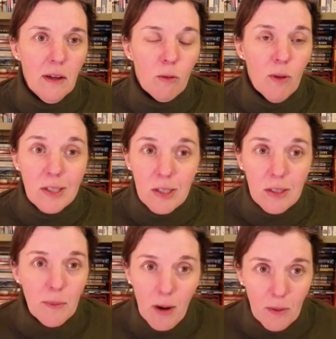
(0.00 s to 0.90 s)
rental
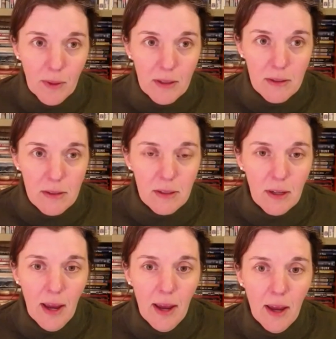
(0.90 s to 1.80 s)
apartments
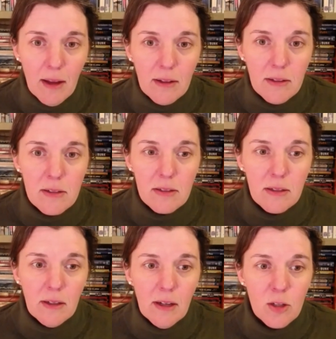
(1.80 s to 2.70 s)
and
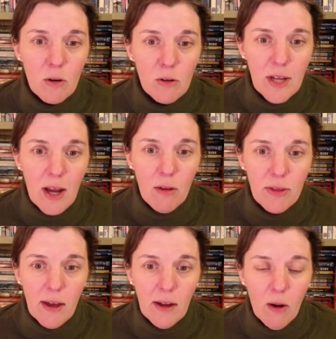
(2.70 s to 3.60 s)
it turns out
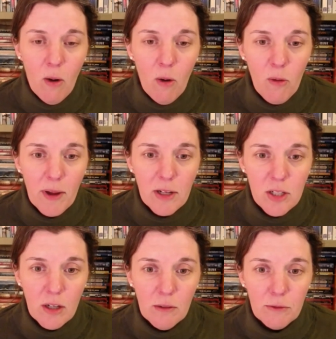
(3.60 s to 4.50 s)
that a whole bunch
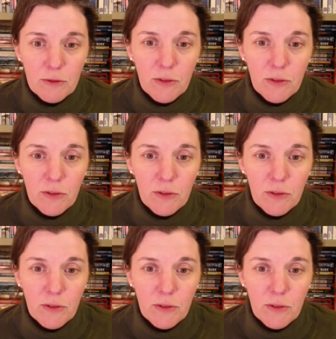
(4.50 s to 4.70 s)
of